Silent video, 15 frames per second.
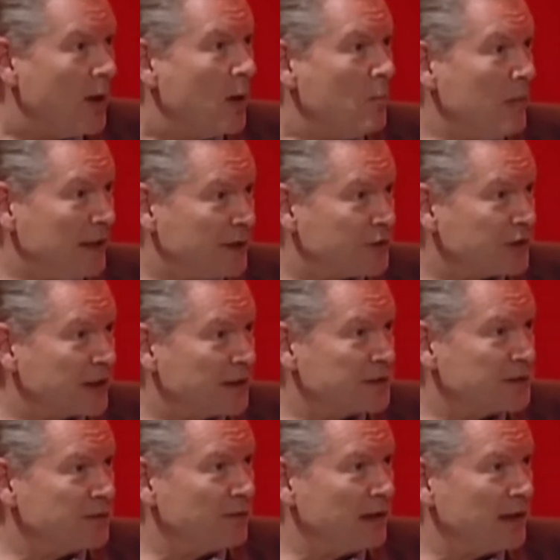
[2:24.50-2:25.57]
military and
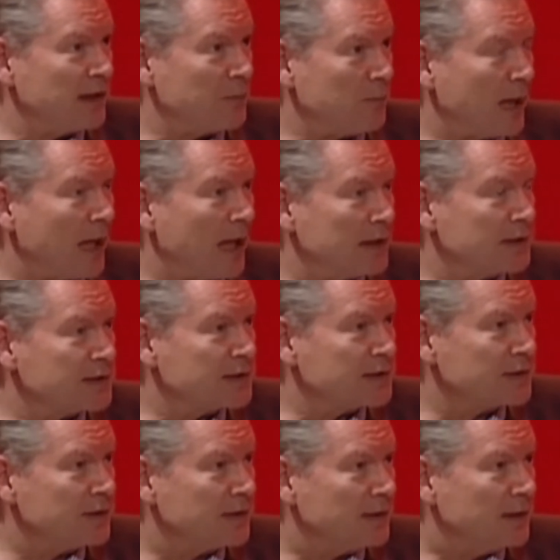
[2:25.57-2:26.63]
civilian pilots,